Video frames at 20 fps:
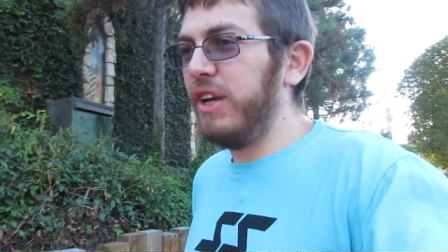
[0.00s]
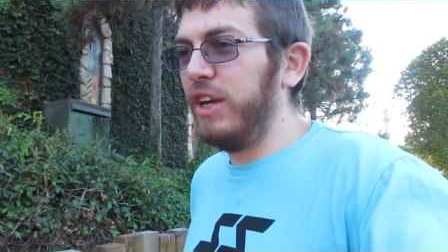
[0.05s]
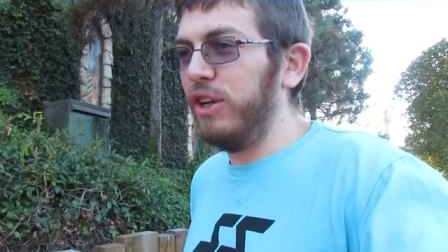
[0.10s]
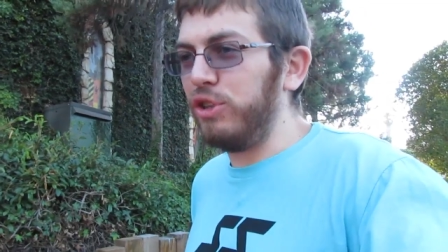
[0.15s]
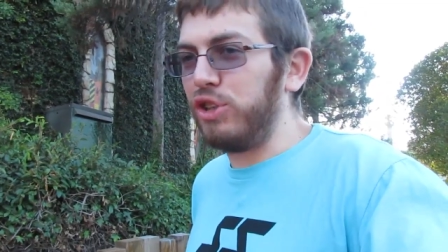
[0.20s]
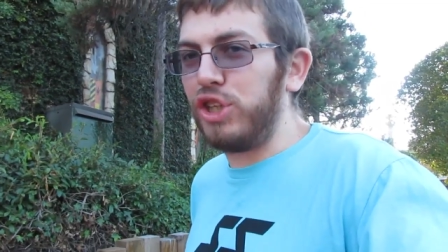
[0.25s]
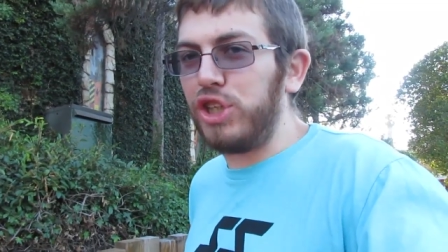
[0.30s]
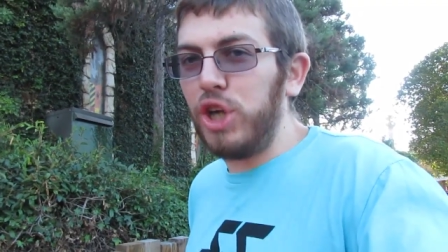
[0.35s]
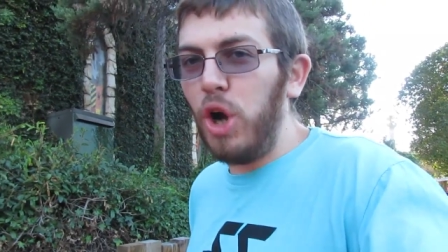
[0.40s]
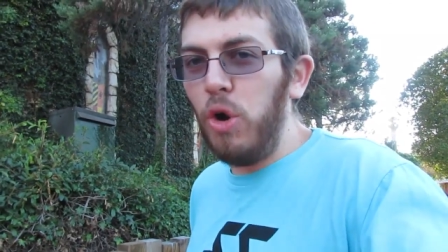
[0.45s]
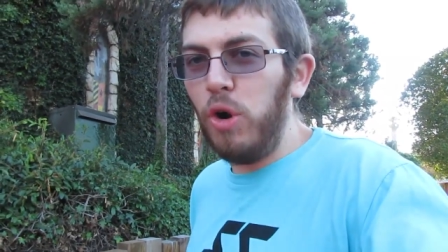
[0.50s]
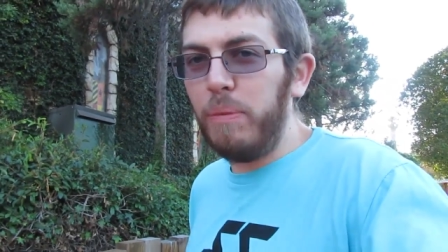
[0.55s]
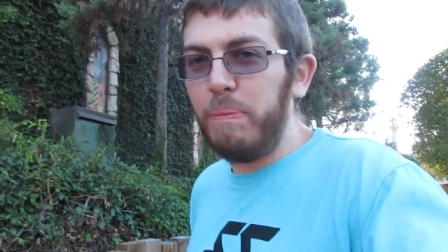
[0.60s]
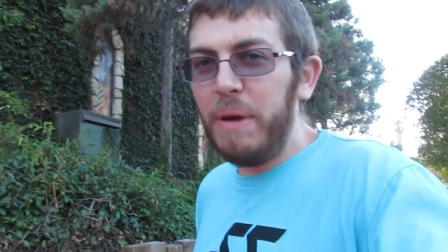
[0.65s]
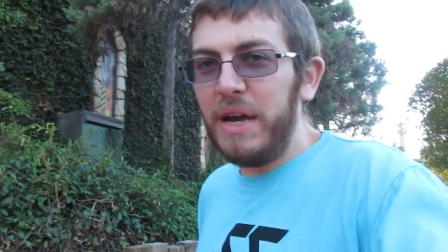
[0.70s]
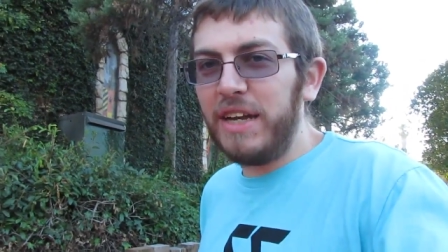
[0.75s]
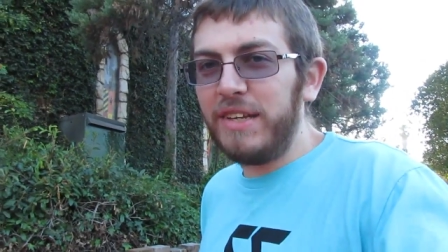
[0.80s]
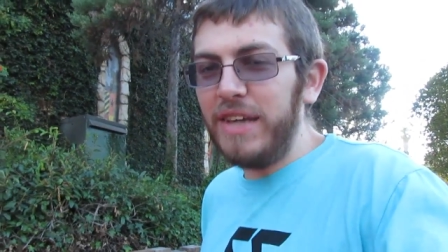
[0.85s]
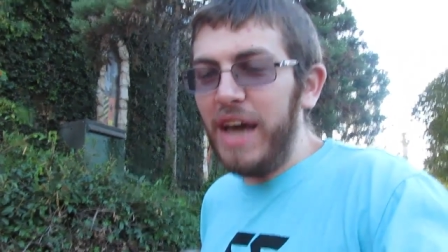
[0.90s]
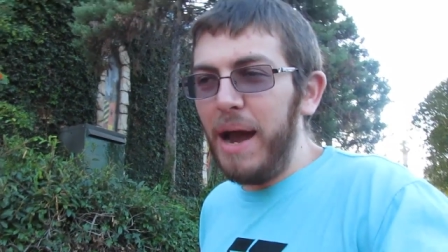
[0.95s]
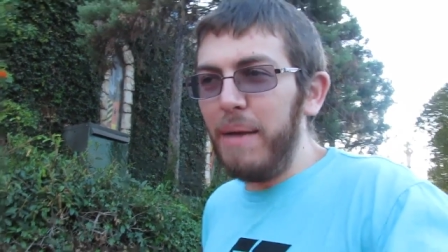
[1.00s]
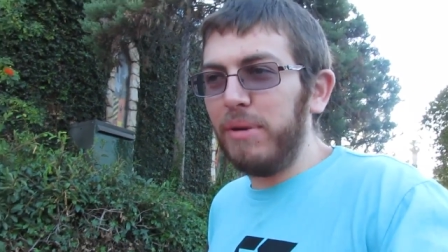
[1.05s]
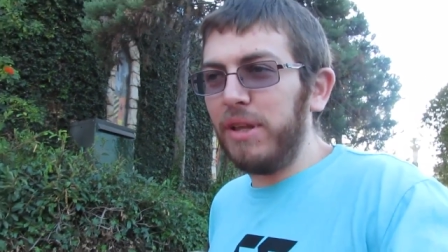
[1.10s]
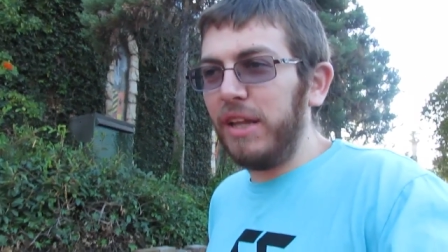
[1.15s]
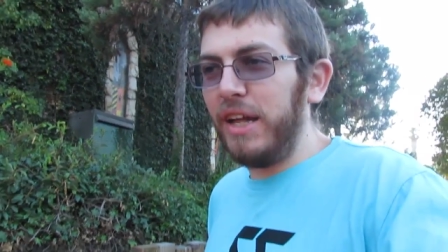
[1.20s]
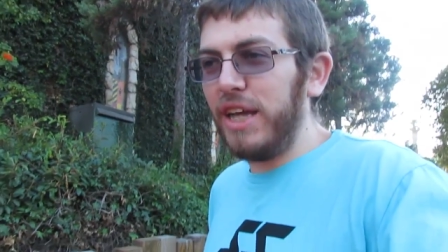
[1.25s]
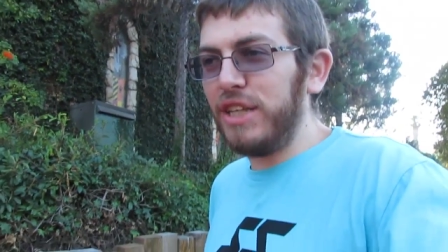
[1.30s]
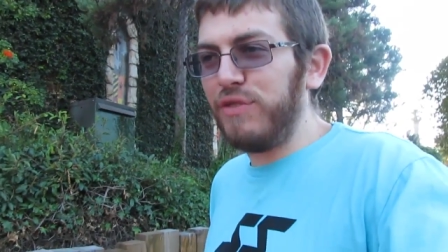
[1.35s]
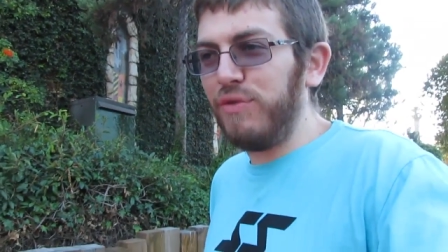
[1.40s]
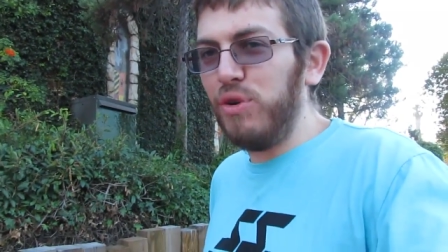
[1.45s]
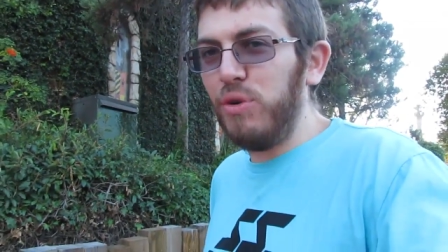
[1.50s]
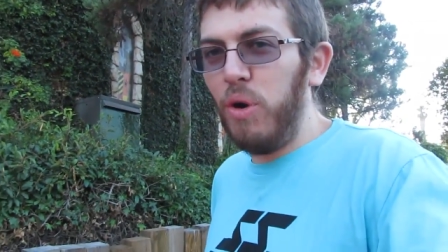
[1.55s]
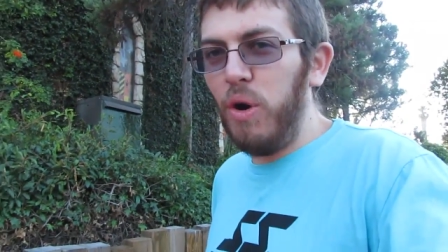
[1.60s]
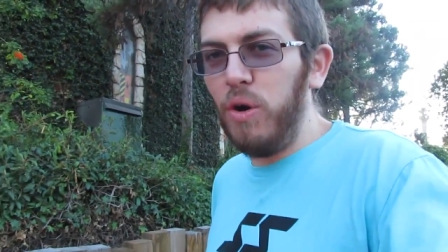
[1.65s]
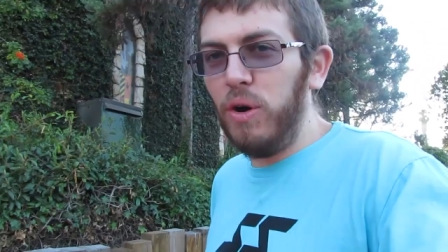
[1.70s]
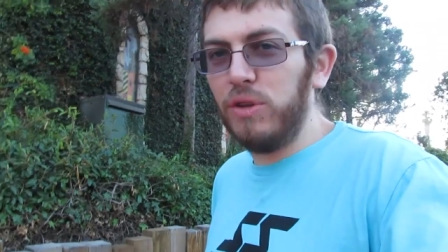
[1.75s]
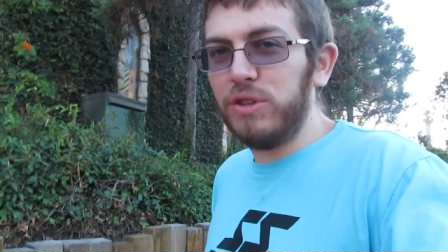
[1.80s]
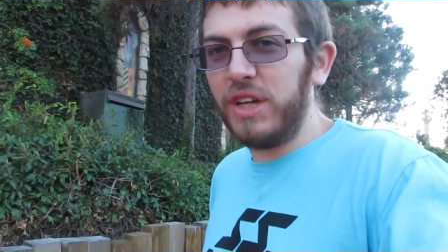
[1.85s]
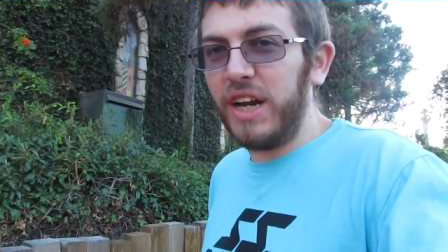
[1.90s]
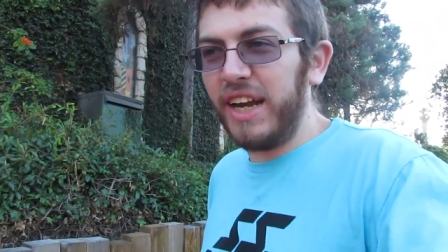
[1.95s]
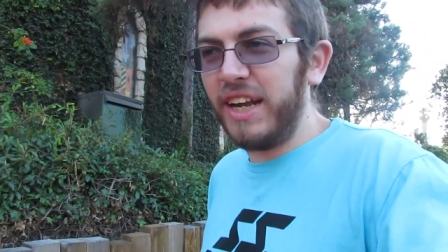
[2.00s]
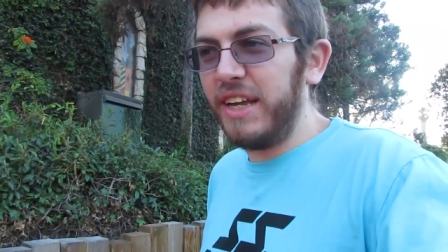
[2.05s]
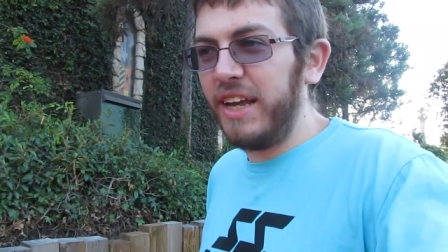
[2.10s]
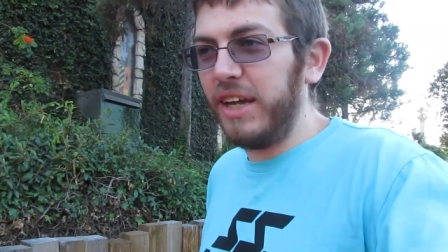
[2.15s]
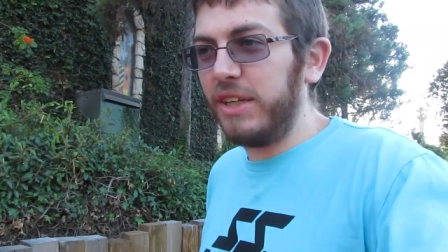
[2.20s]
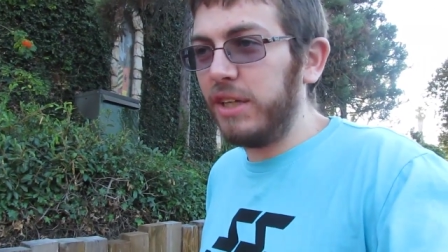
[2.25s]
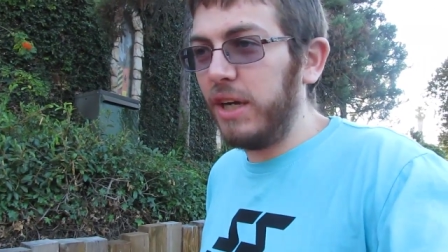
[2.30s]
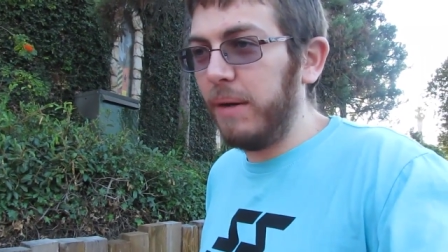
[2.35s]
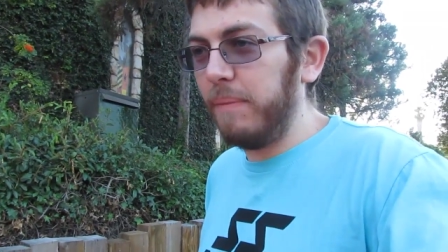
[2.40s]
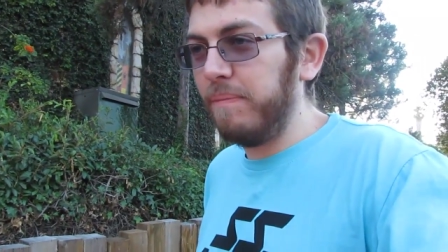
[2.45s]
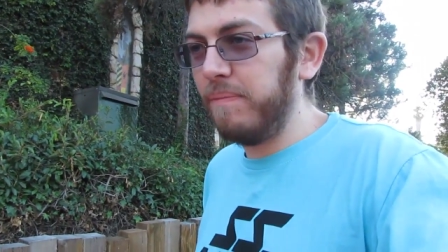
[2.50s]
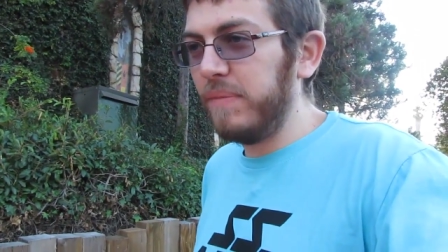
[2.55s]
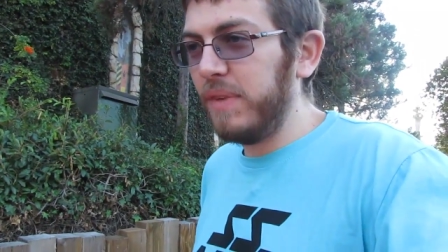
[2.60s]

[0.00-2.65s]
he'll choke big time in the last few holes and I can catch up.